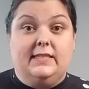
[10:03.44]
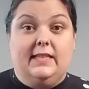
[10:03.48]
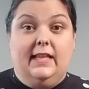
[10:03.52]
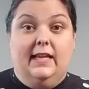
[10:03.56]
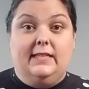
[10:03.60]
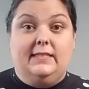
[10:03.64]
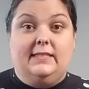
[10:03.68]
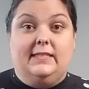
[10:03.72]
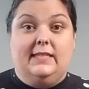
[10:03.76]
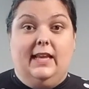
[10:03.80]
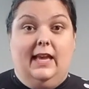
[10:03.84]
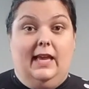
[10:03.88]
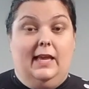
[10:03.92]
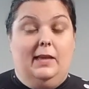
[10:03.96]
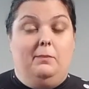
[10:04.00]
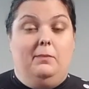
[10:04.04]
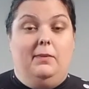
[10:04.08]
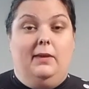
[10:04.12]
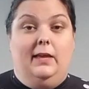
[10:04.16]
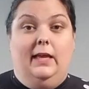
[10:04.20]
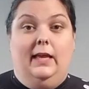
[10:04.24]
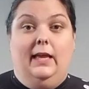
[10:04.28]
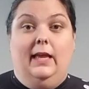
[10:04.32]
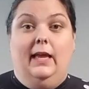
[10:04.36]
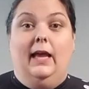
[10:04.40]
with this last
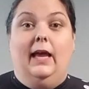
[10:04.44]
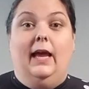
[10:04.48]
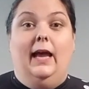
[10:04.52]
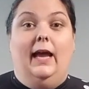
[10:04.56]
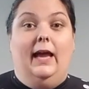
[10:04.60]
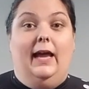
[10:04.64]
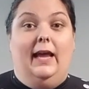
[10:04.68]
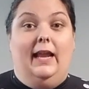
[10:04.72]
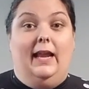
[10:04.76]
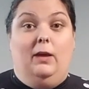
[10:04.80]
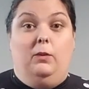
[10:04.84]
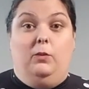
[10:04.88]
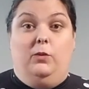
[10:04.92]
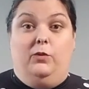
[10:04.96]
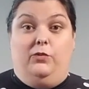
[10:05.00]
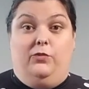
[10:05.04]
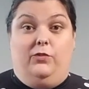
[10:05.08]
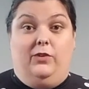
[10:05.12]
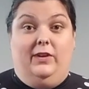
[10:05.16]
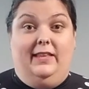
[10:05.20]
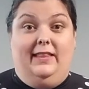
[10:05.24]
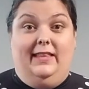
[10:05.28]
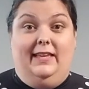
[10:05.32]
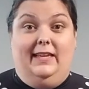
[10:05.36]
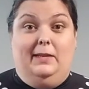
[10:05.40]
time, and I
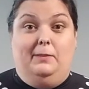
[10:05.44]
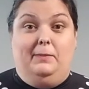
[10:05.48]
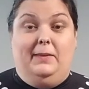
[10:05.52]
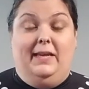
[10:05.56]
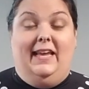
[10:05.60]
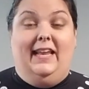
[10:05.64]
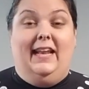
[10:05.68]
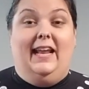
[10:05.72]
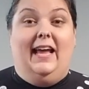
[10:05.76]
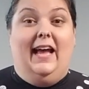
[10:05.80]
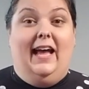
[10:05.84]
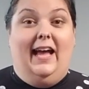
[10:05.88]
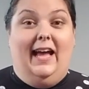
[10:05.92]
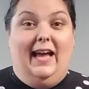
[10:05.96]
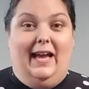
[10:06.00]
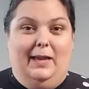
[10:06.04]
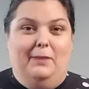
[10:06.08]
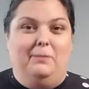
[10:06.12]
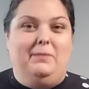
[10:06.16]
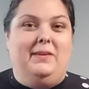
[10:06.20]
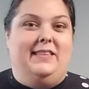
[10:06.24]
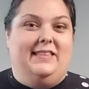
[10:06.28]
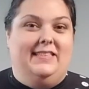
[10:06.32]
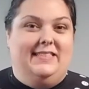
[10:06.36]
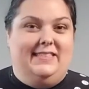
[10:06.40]
will freely admit
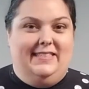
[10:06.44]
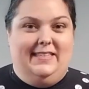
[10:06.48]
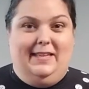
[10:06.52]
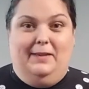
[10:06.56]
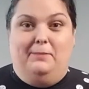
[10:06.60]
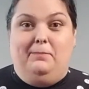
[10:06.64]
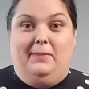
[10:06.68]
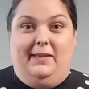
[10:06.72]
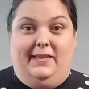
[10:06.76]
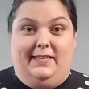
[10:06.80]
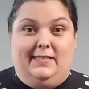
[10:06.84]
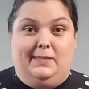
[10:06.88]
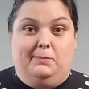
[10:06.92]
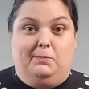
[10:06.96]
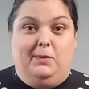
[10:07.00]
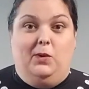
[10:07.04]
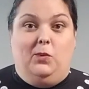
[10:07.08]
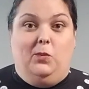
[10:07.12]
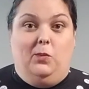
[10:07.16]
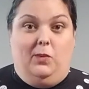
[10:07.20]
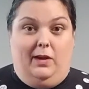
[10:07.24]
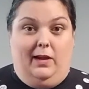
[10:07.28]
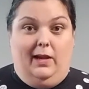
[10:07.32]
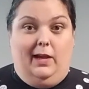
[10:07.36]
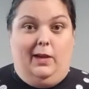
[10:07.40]
I'm in the same
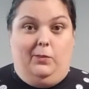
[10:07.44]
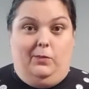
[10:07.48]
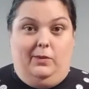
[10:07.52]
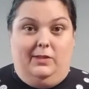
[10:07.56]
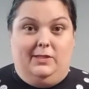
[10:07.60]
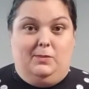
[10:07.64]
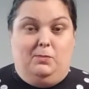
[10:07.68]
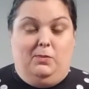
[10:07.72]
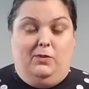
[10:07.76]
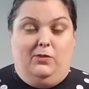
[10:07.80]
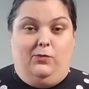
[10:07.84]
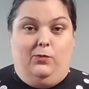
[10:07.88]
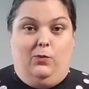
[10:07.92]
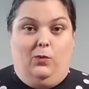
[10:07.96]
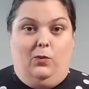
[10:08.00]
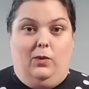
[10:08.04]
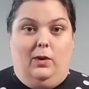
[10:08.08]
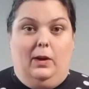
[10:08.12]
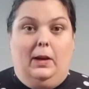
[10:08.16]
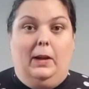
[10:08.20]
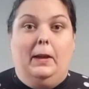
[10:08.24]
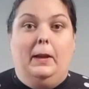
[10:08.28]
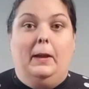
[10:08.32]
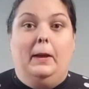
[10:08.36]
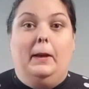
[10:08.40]
basement where I was
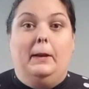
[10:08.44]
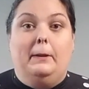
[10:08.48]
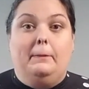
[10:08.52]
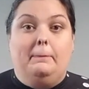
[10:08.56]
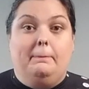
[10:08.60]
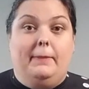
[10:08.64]
before.